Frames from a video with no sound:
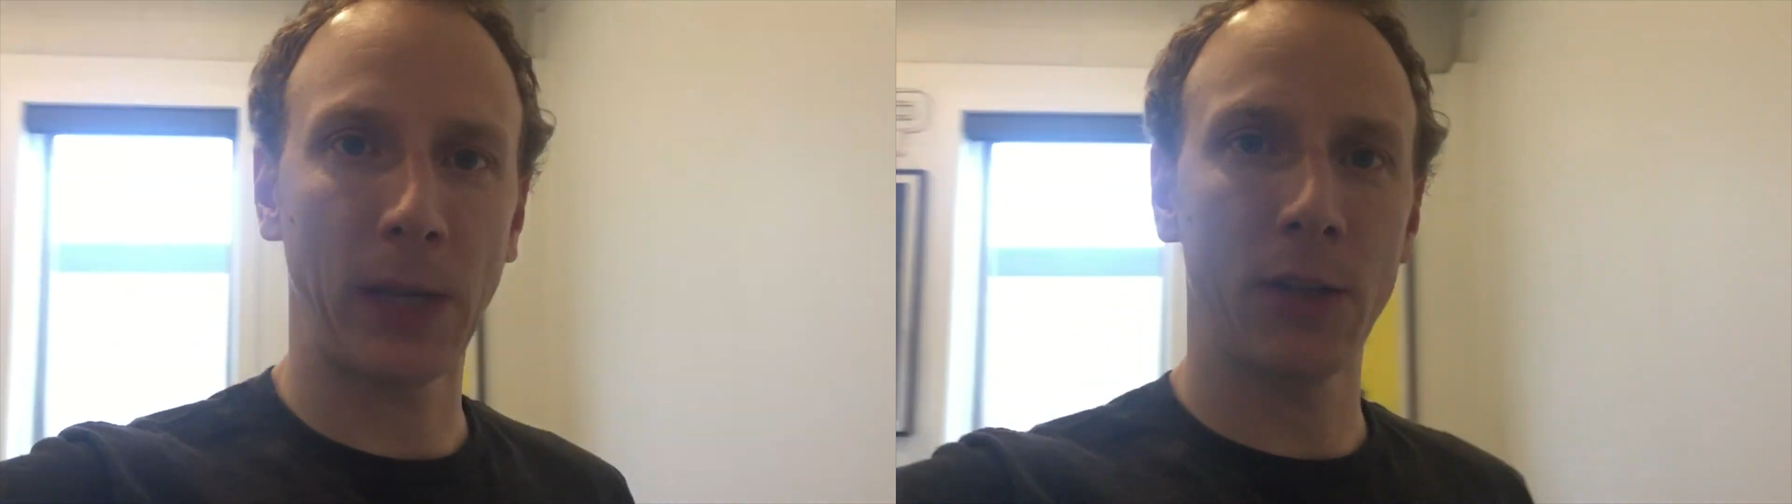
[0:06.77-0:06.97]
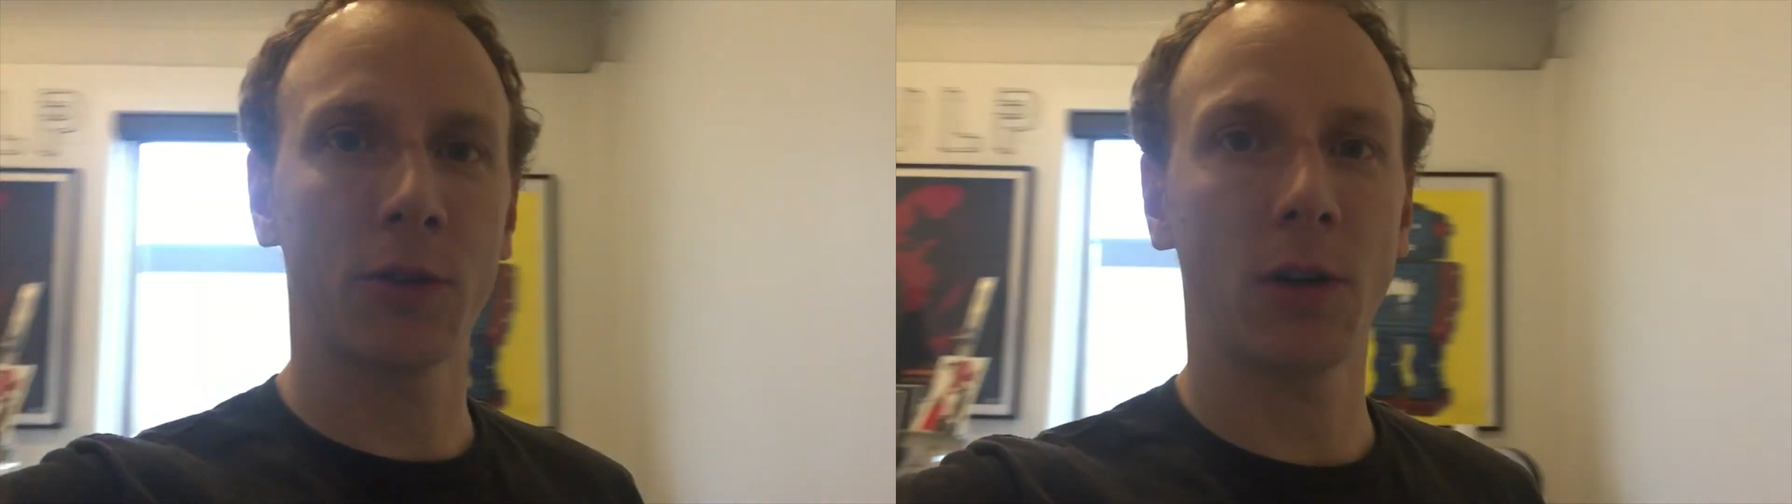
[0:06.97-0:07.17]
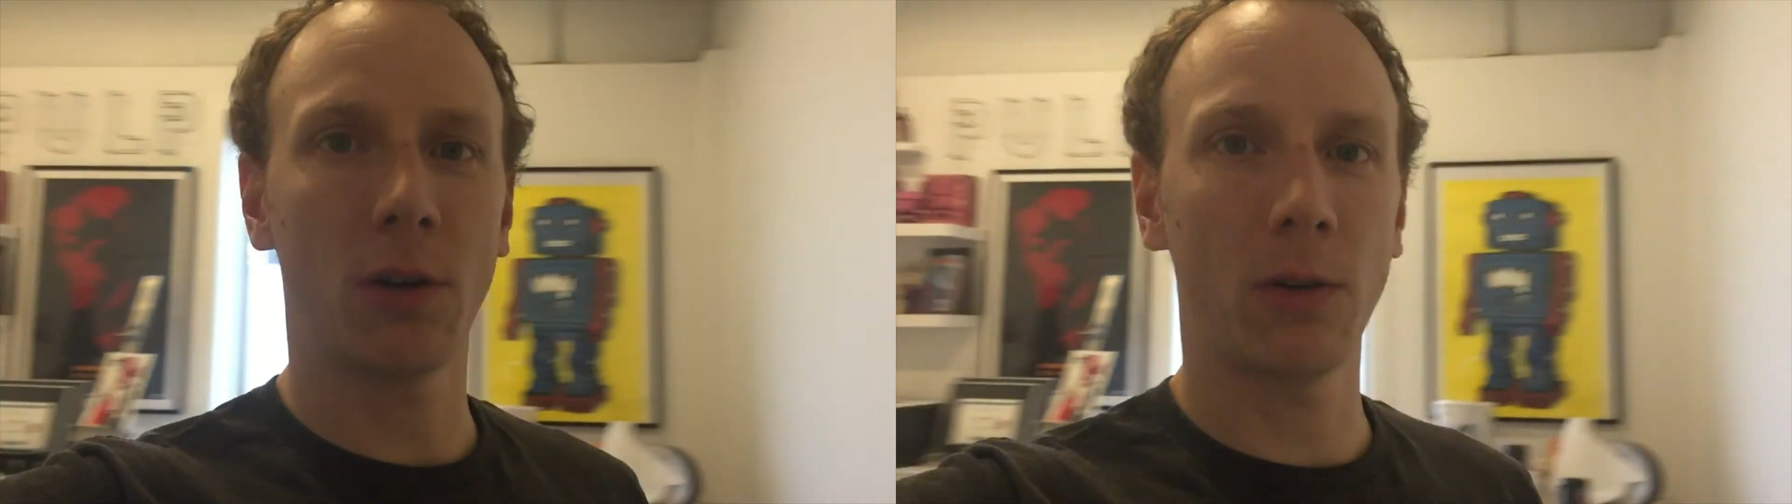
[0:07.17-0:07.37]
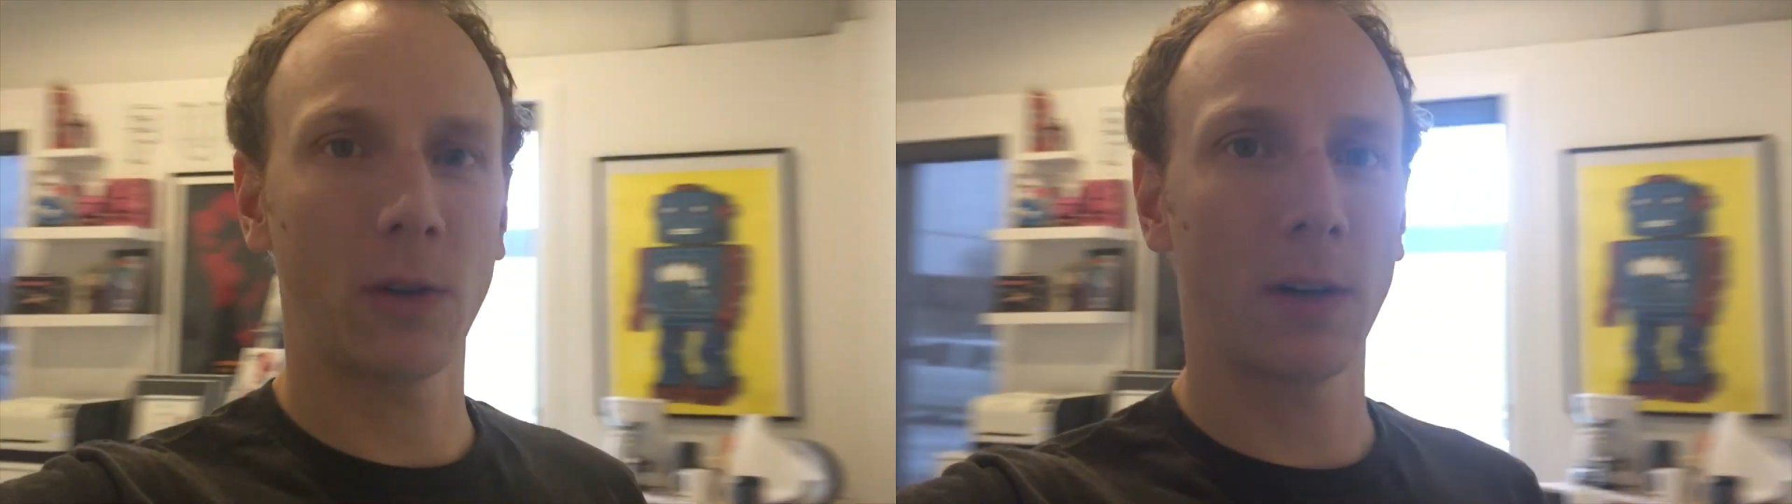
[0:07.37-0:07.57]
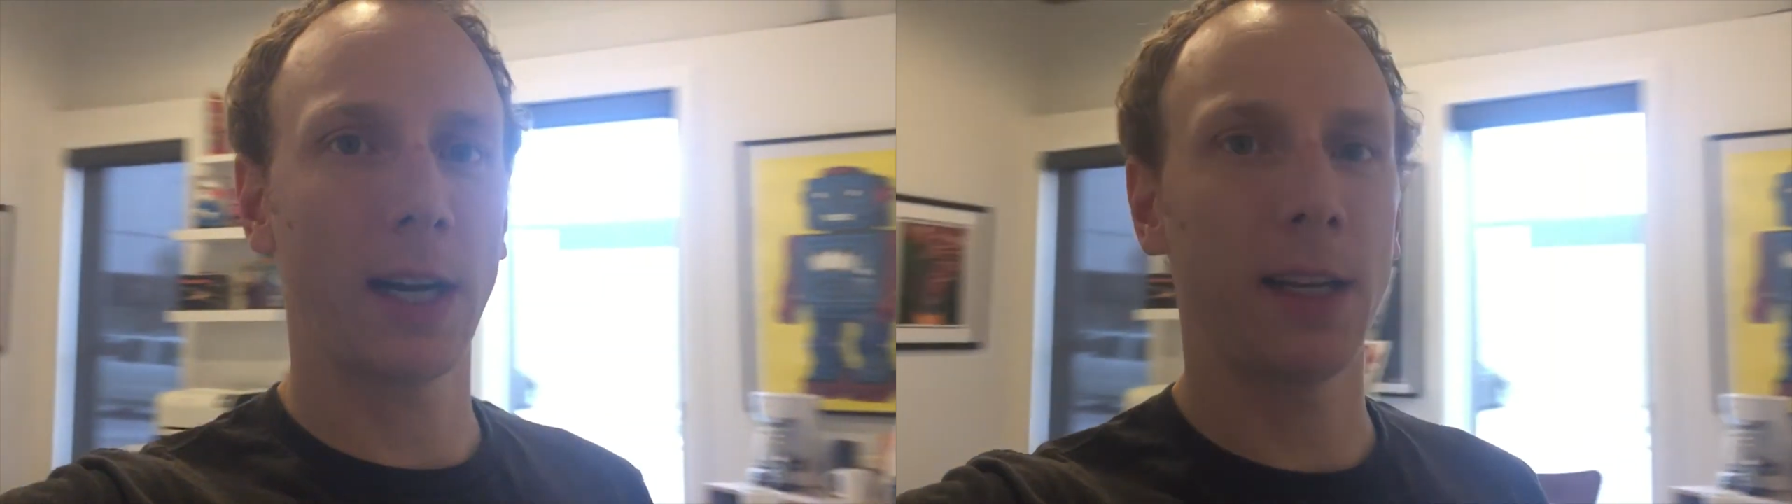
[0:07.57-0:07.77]
intro
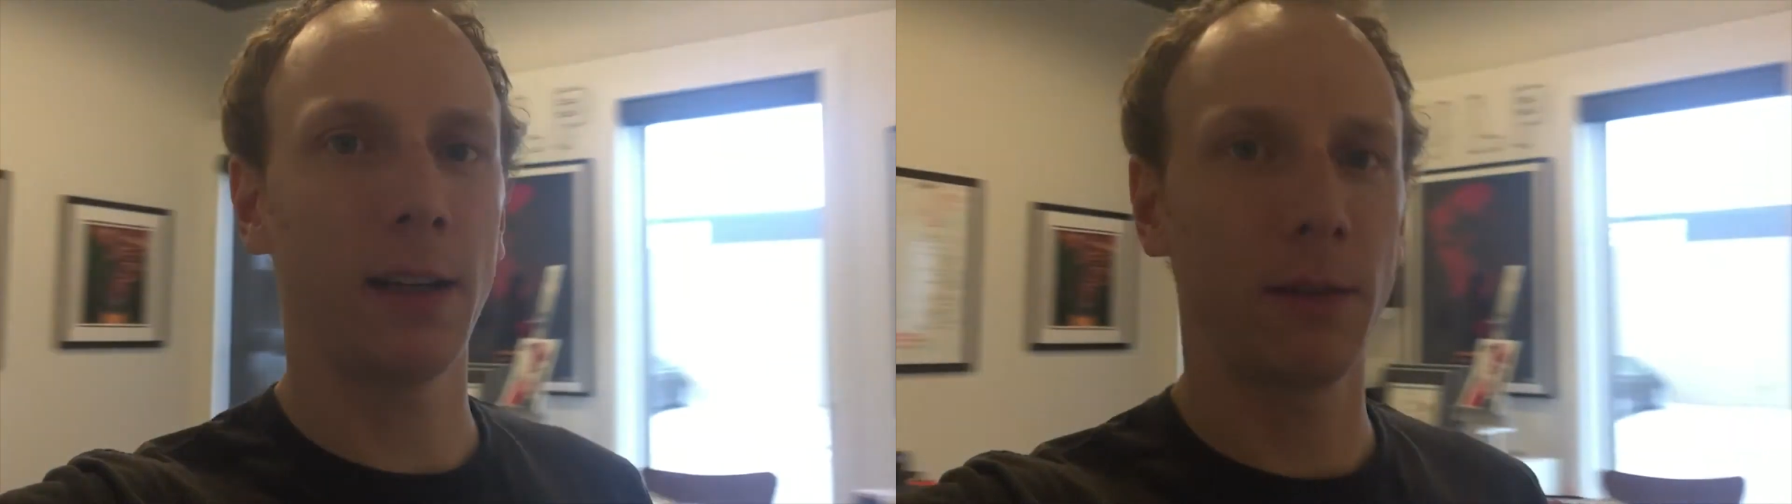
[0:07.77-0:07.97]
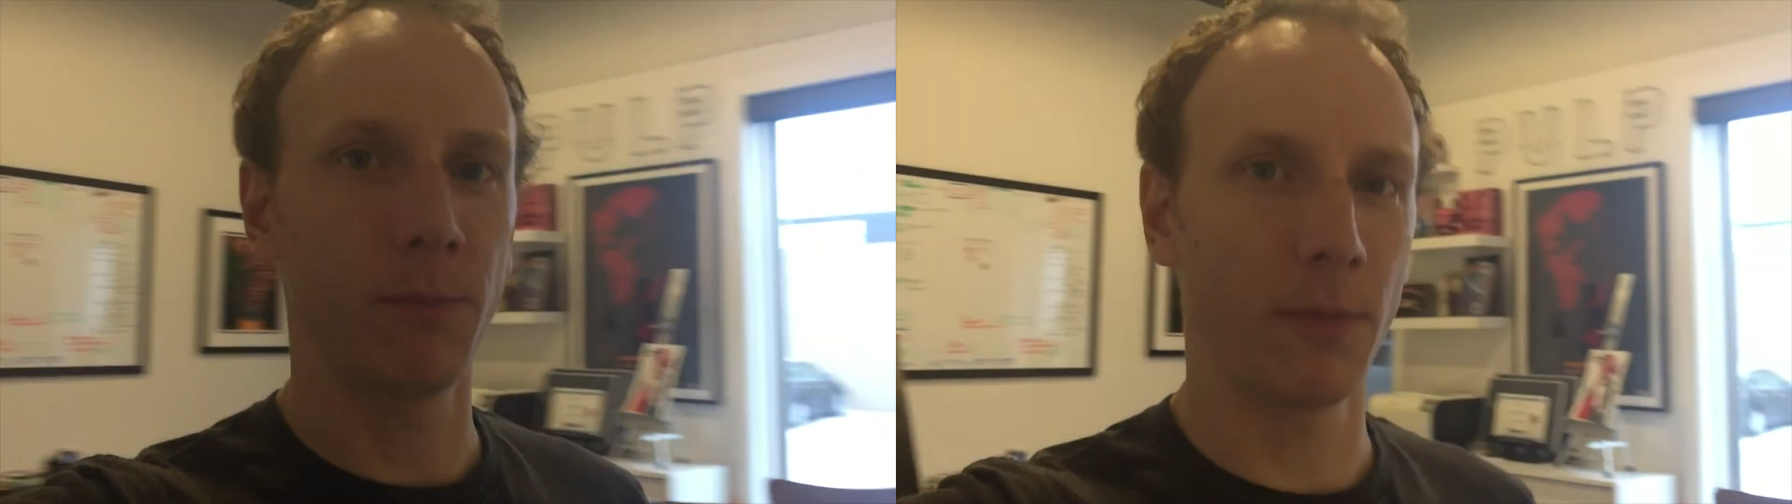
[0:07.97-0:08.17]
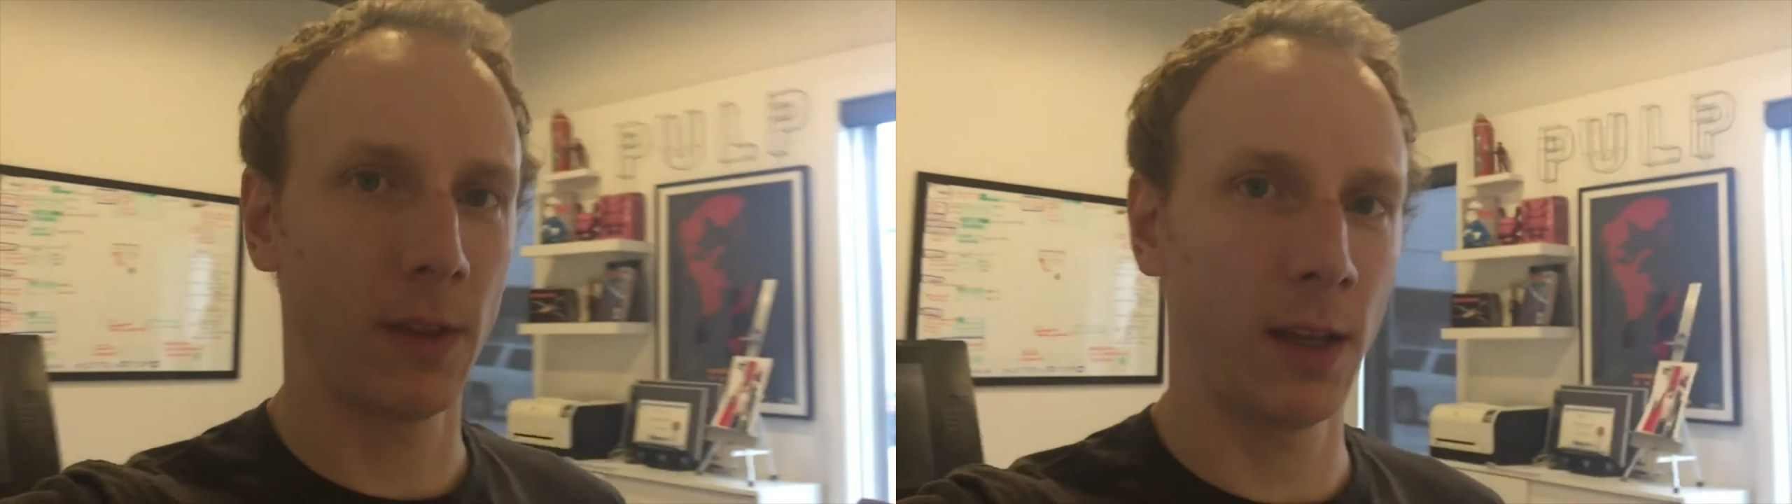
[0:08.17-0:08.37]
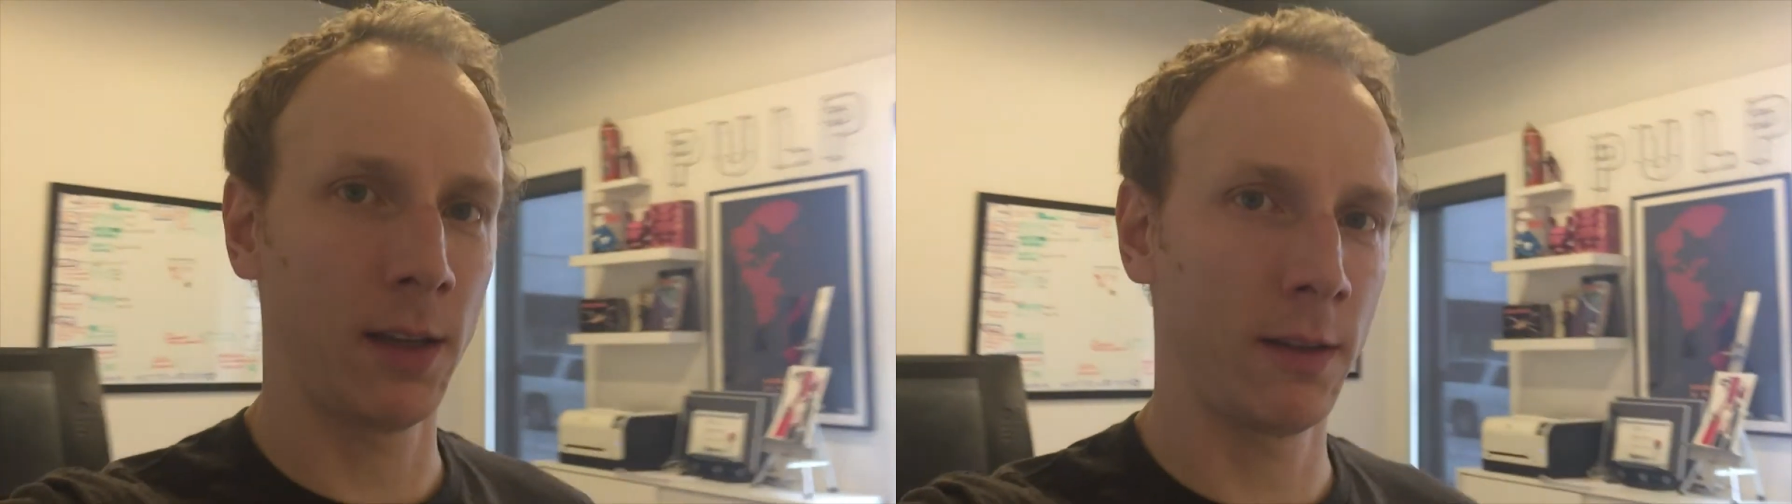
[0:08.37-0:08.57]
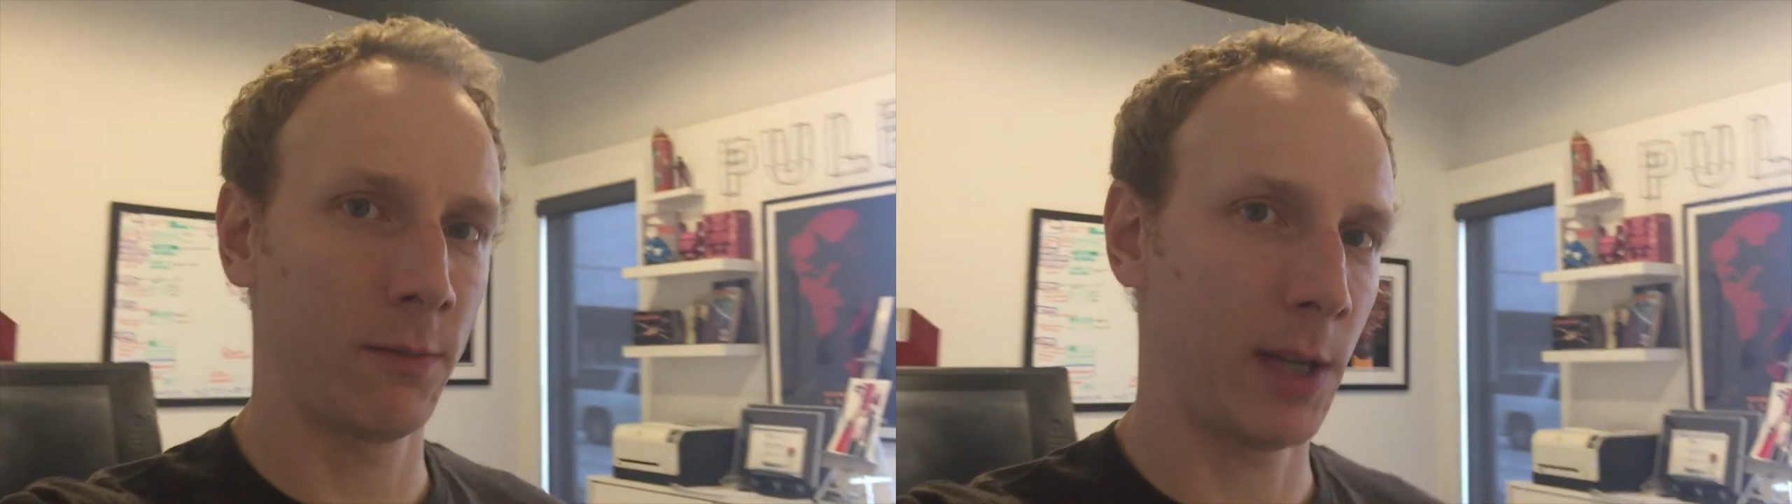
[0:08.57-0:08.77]
or
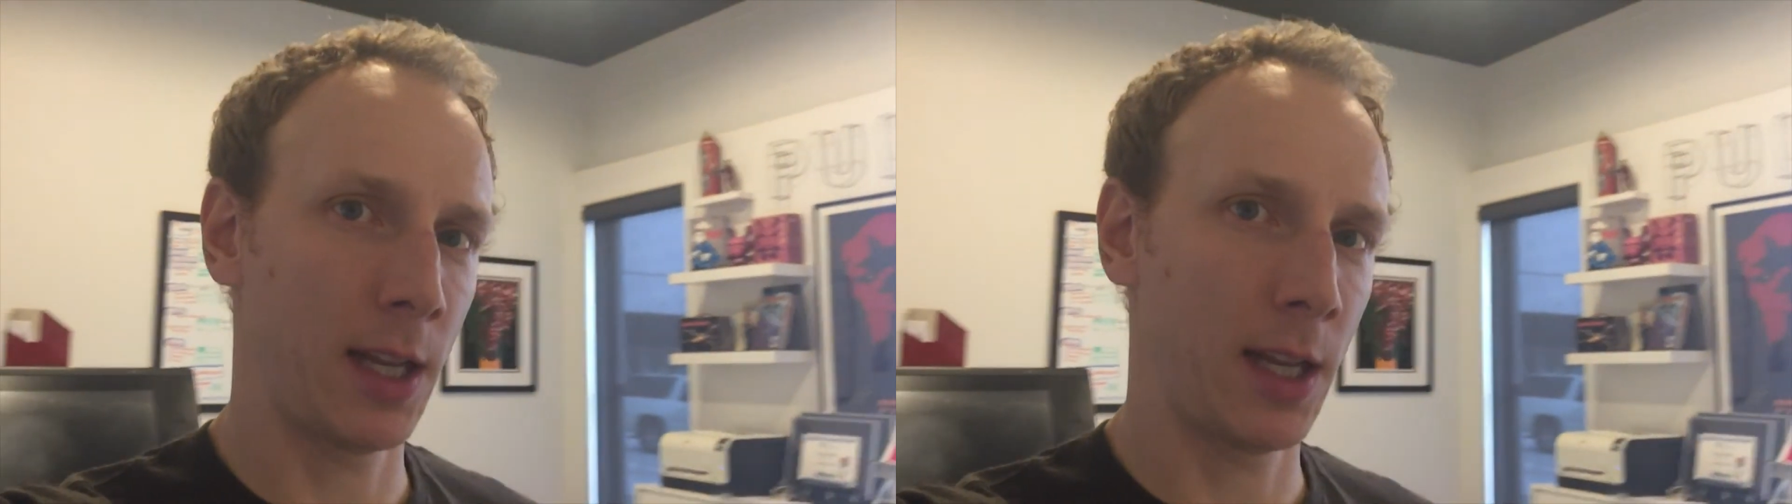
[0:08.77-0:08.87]
anything